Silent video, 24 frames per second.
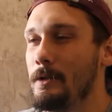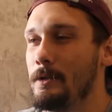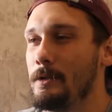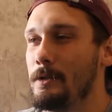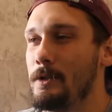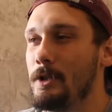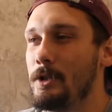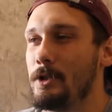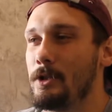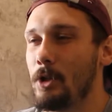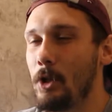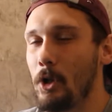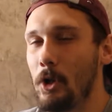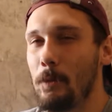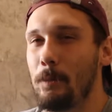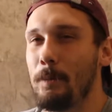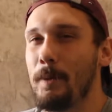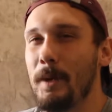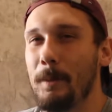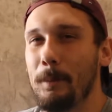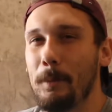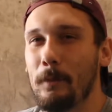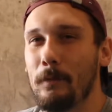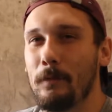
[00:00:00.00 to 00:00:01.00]
deter
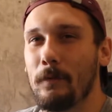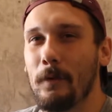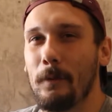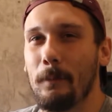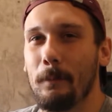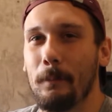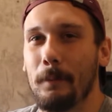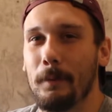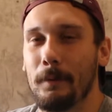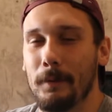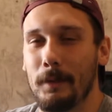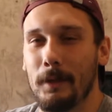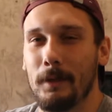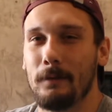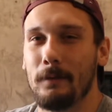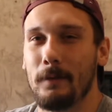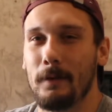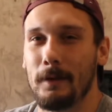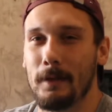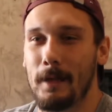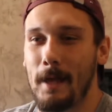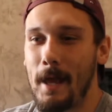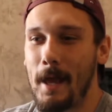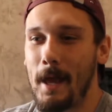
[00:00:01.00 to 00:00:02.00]
people from
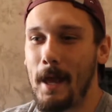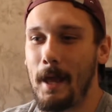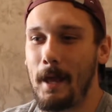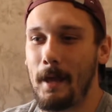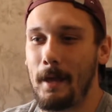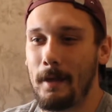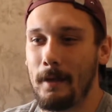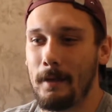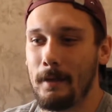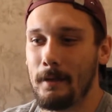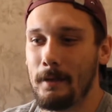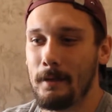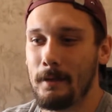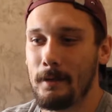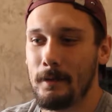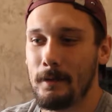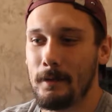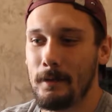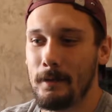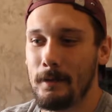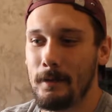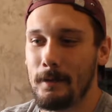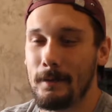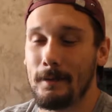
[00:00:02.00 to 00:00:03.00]
believing that
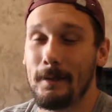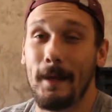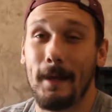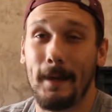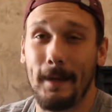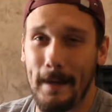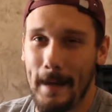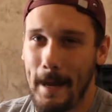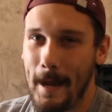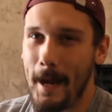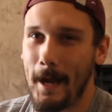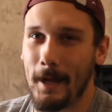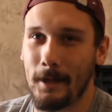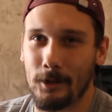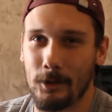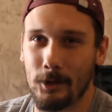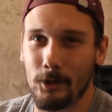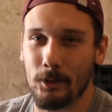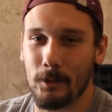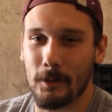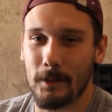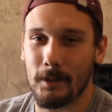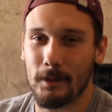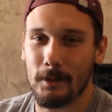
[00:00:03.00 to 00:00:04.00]
they can't
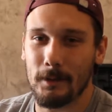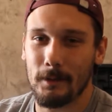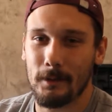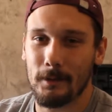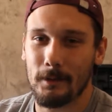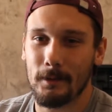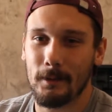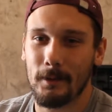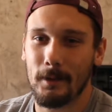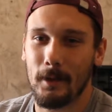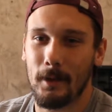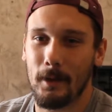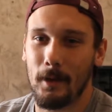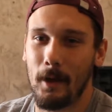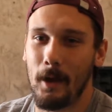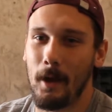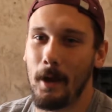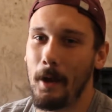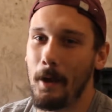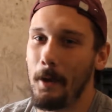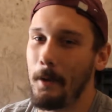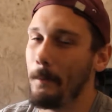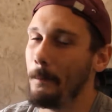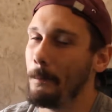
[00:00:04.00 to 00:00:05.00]
do it.
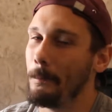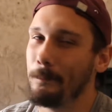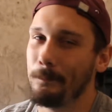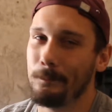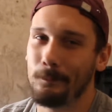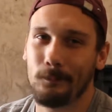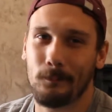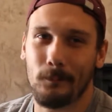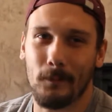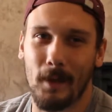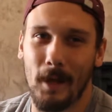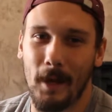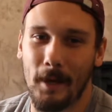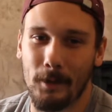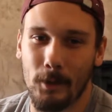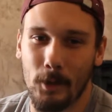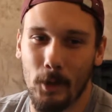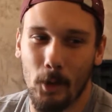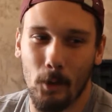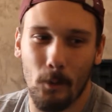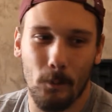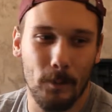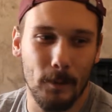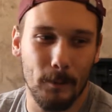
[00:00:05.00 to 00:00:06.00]
I
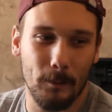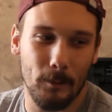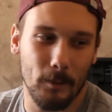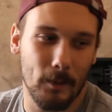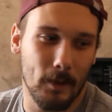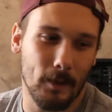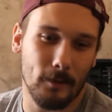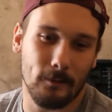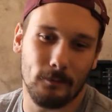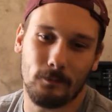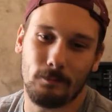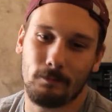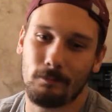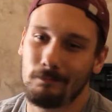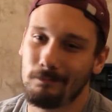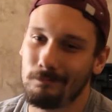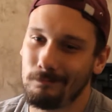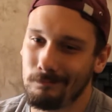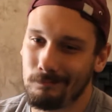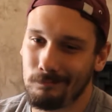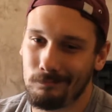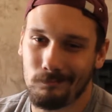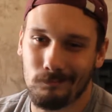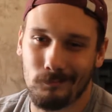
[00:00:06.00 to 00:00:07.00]
know people get
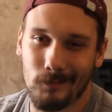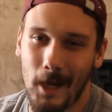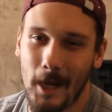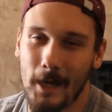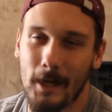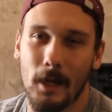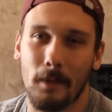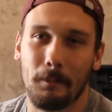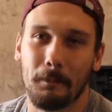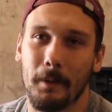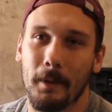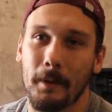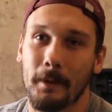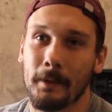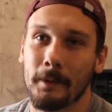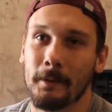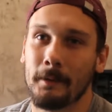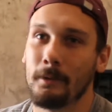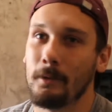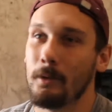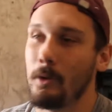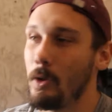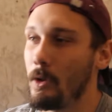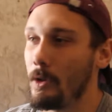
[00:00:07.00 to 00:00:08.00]
tight on
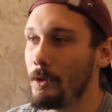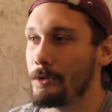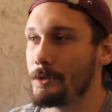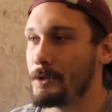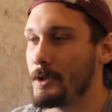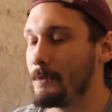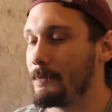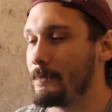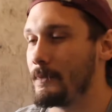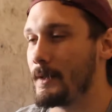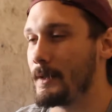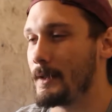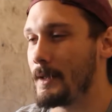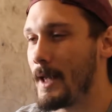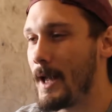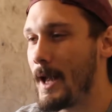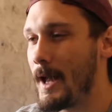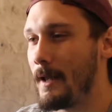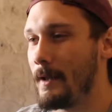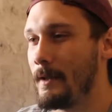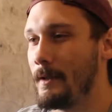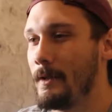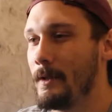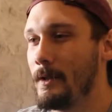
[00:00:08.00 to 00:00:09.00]
money, all stuff like
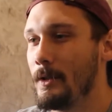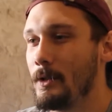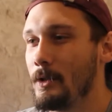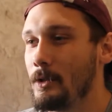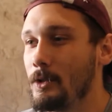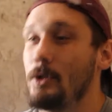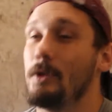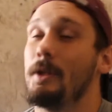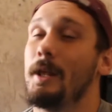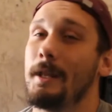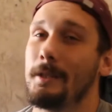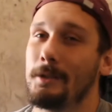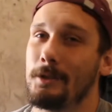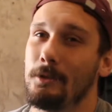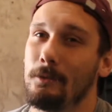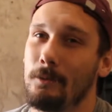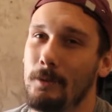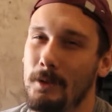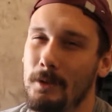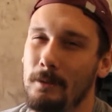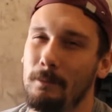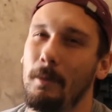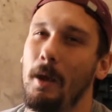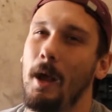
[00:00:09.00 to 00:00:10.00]
that. So that's the
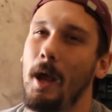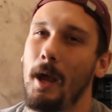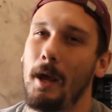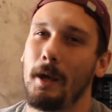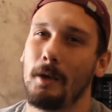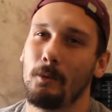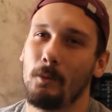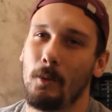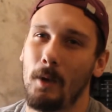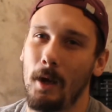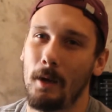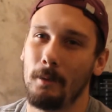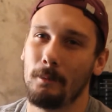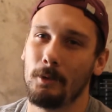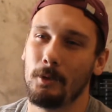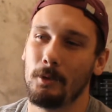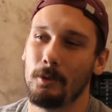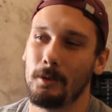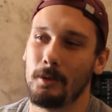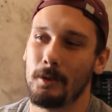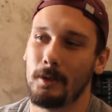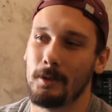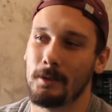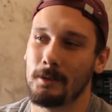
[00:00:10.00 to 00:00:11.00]
reason behind why I'm
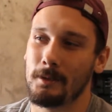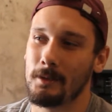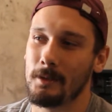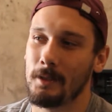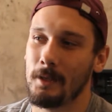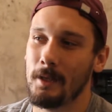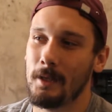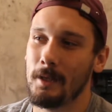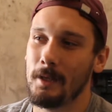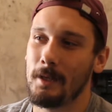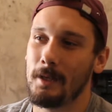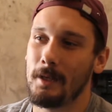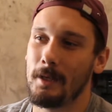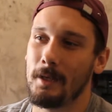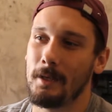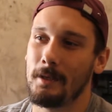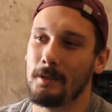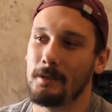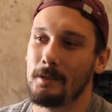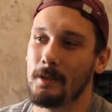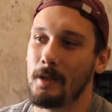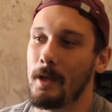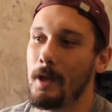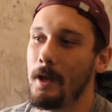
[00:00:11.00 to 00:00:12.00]
doing this, is